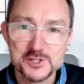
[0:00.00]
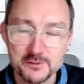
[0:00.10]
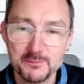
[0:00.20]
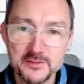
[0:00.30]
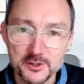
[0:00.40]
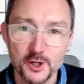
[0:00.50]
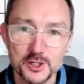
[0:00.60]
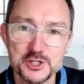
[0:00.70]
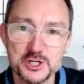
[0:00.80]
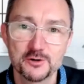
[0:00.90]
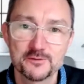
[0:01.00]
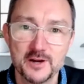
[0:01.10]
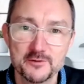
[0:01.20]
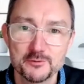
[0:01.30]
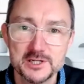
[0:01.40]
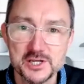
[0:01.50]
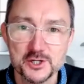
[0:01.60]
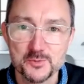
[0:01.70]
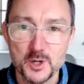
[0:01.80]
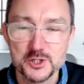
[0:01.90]
sort of methodology or favorite
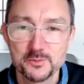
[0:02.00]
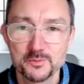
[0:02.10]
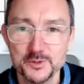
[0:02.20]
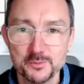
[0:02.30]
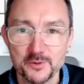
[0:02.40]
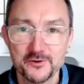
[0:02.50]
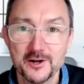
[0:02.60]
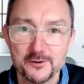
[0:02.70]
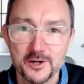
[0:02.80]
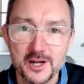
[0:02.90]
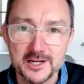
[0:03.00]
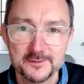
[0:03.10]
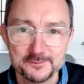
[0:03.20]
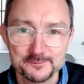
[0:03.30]
research approach you prefer or like?